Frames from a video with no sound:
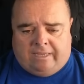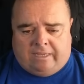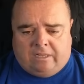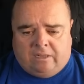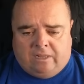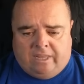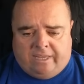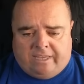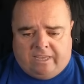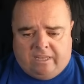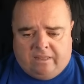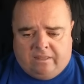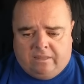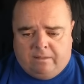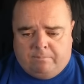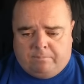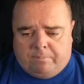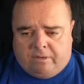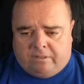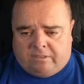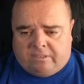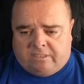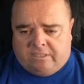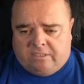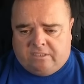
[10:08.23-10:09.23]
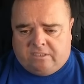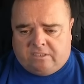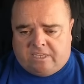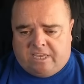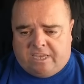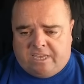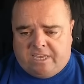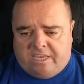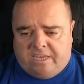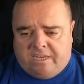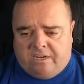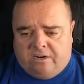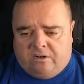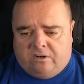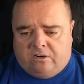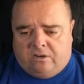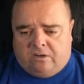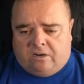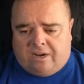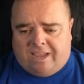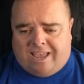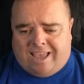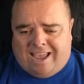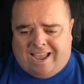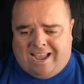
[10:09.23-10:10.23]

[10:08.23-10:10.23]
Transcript: clicking the buttons here,